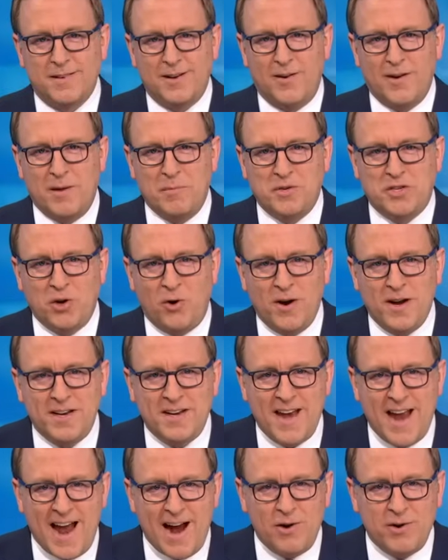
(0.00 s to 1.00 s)
All I'm
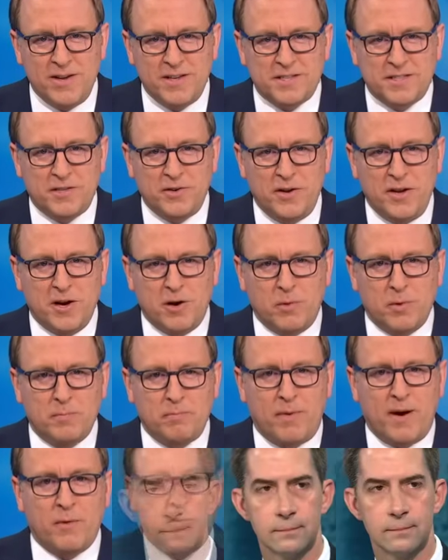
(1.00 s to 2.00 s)
joined now in studio
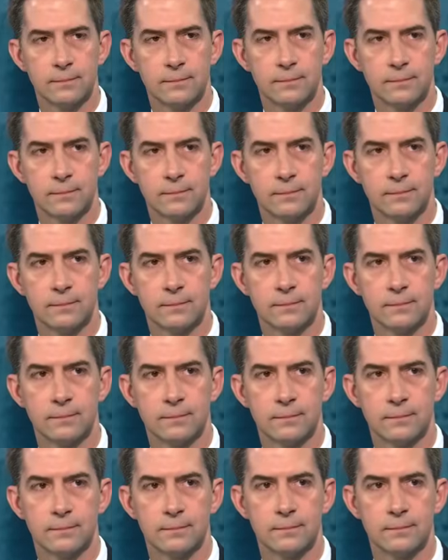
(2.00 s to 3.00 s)
by Republican
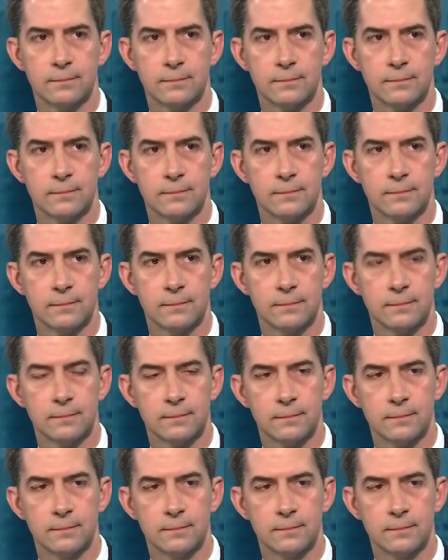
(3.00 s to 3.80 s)
Senator Tom Cotton.